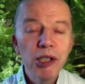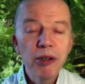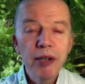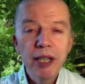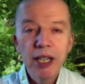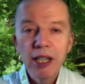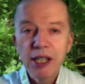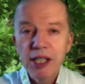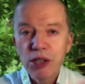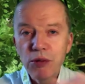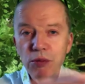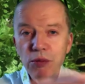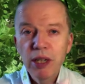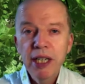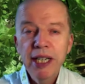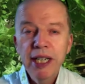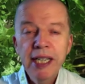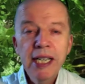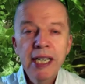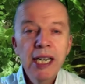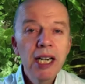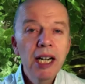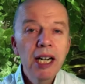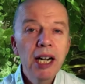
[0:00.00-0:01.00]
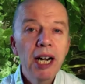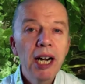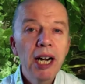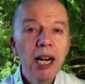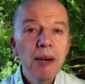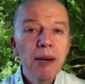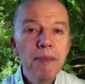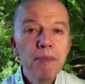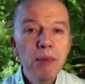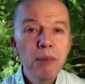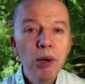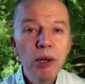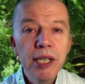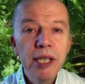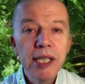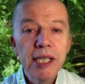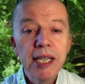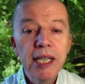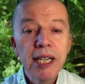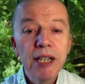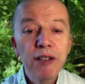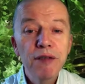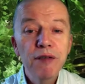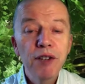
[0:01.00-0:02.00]
He likes a really moist
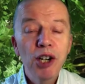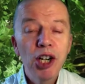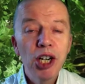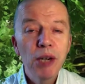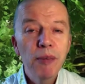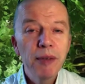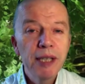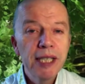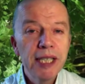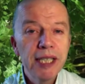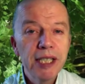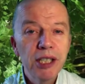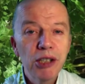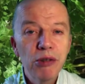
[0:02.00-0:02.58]
environment. He's a